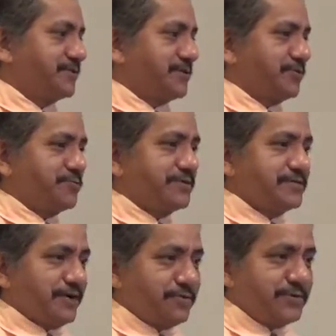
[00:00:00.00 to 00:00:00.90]
and that would
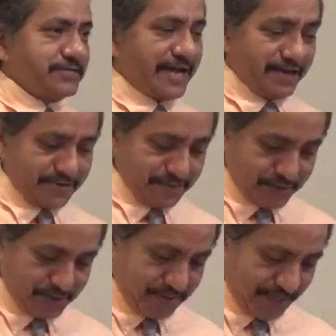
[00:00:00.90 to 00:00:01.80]
be that would be a title of
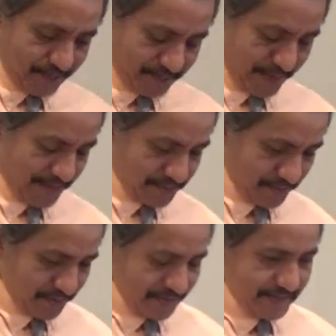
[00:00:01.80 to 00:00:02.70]
a church that I would
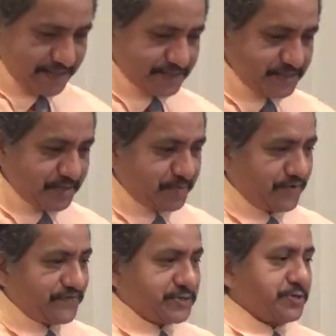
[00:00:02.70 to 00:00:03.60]
pastor, the
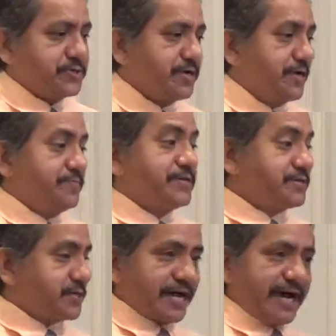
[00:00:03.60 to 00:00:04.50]
imperfect church,
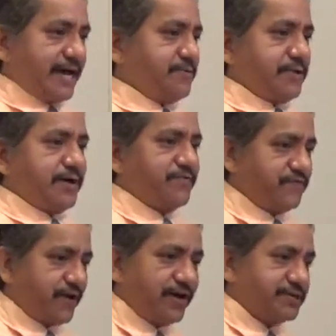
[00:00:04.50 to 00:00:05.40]
because I, I have a lot
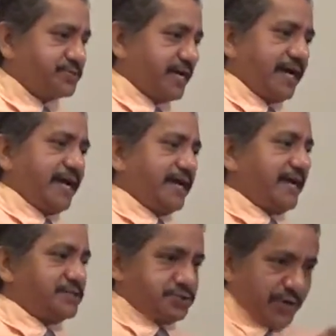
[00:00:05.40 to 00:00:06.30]
of flaws, and,
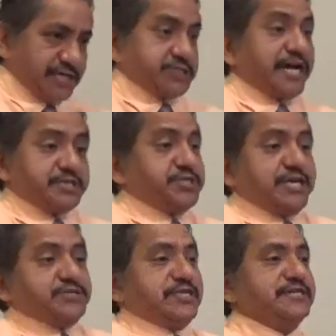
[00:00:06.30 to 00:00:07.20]
and, and so I, I
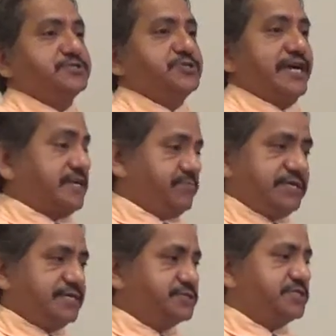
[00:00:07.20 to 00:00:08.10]
say things that can be
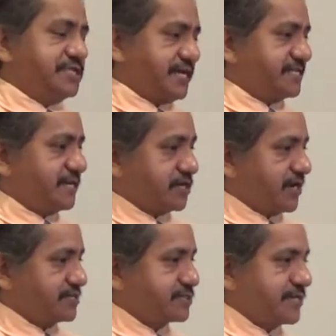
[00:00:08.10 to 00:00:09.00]
easily taken out of
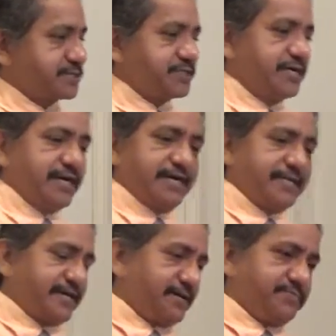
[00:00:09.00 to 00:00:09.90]
context, and
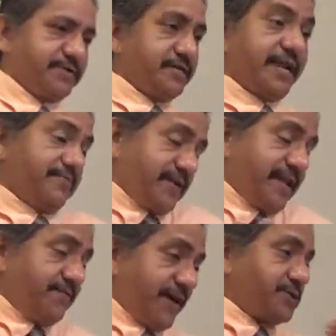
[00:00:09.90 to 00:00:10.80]
that can be, and I've, and
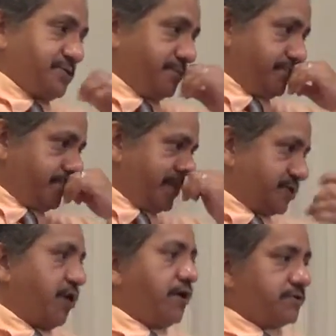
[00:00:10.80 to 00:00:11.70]
I've actually
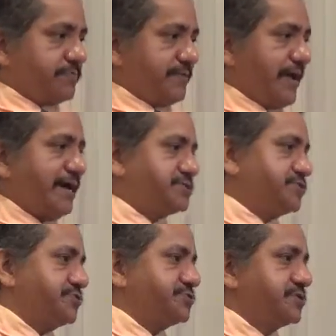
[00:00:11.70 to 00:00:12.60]
been called by
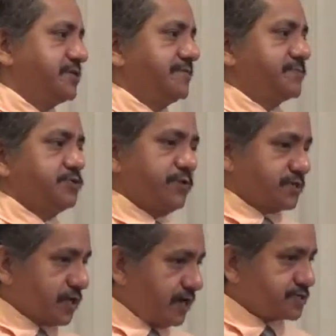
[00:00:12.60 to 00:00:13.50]
pastors who
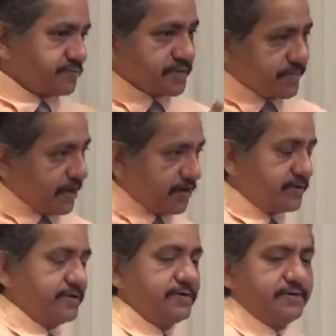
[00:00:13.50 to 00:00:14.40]
want to talk to me
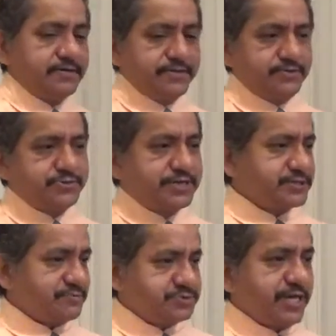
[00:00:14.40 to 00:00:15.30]
about you know
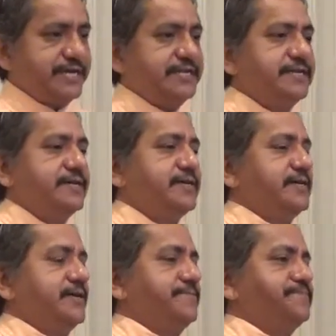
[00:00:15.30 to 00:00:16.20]
things I've said.
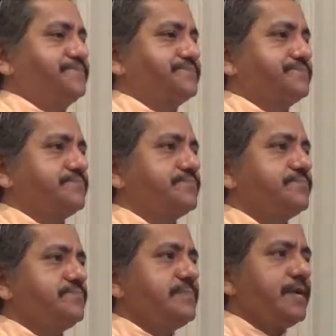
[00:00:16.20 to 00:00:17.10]
Um,
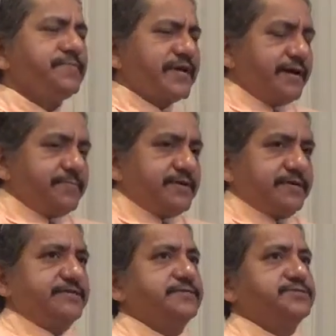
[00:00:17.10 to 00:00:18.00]
but
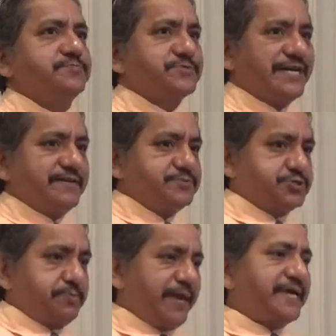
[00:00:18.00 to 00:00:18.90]
but
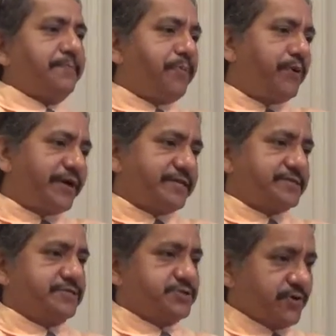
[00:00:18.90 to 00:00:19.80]
sometimes to make a
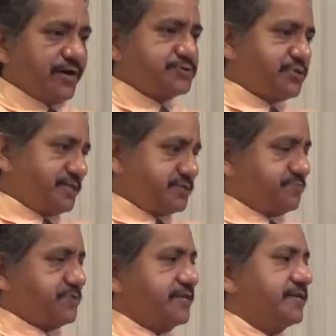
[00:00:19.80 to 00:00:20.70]
point, you know, I'll say
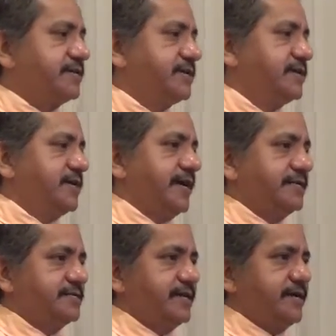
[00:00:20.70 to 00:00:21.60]
something,
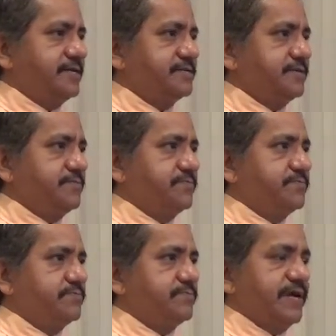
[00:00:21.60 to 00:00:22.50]
and and um,
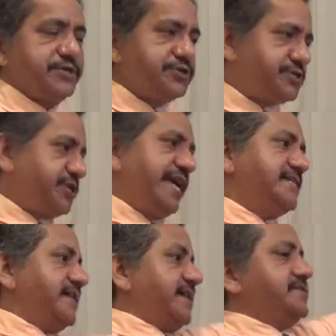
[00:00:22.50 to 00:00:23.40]
and you can
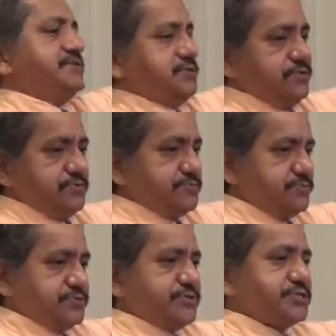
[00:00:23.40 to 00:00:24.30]
take that, you know,
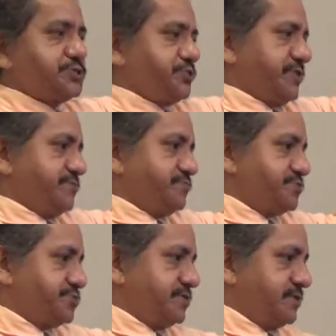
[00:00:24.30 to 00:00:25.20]
to
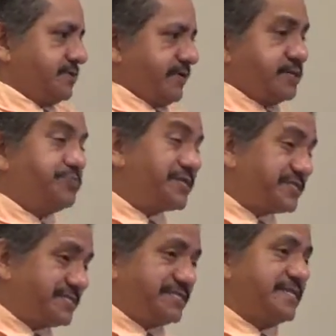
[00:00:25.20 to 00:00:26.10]
extremes, right?
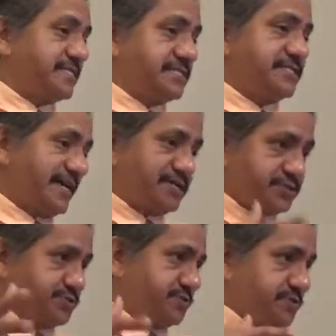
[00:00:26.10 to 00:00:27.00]
Especially in
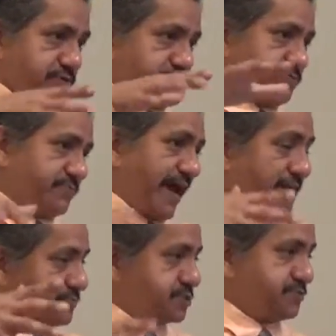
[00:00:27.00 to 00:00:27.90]
today's you know
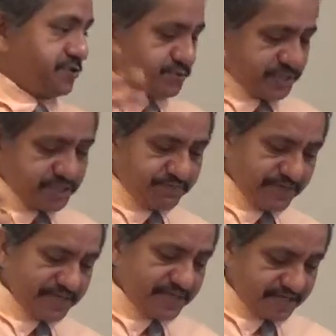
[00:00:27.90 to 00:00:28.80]
atmosphere, especially
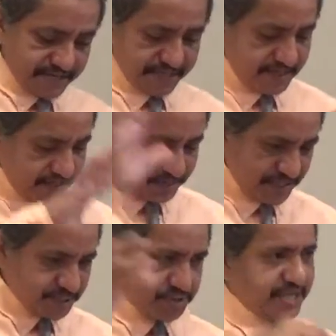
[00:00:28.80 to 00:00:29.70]
politically,
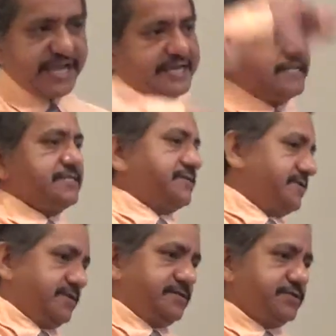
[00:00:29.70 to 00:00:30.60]
things are taken
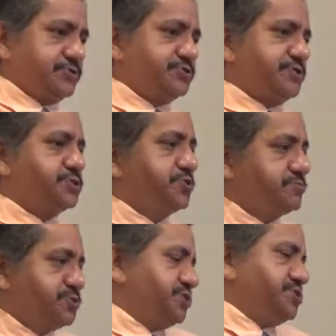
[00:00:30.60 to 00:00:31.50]
you know to
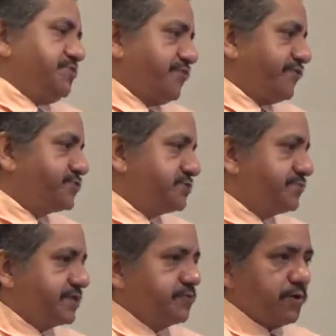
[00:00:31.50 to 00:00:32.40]
extremes just to prove
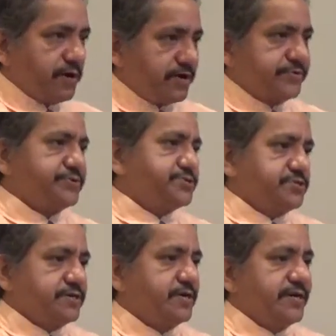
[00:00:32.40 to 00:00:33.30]
somebody wrong, just
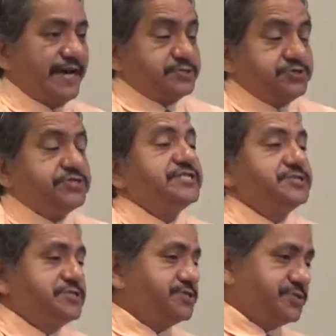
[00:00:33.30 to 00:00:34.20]
to and so you could
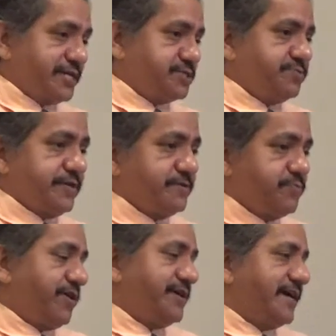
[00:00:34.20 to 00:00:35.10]
easily do that to me.
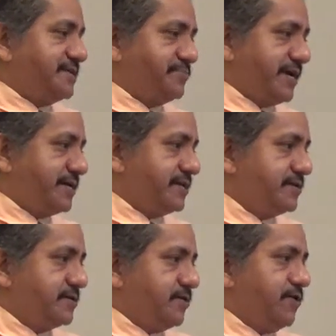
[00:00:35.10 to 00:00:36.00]
Probably any,
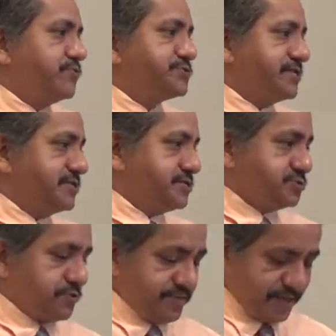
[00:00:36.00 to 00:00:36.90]
any almost any
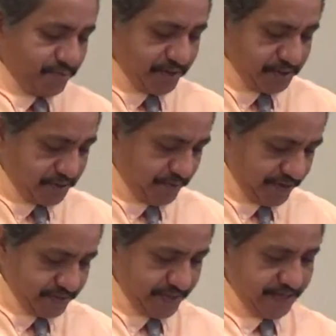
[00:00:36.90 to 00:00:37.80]
sermon I preach, you could
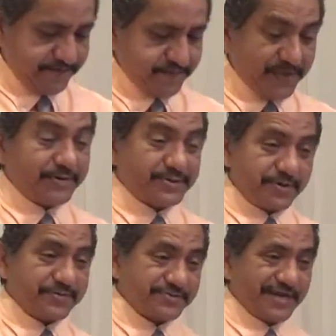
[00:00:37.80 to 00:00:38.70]
probably do that. But anyway,
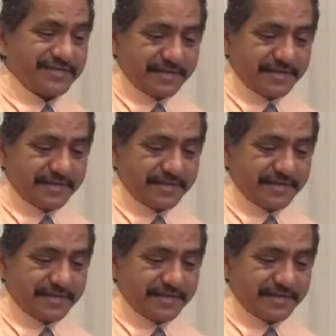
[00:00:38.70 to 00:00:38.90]
so I'm gonna do that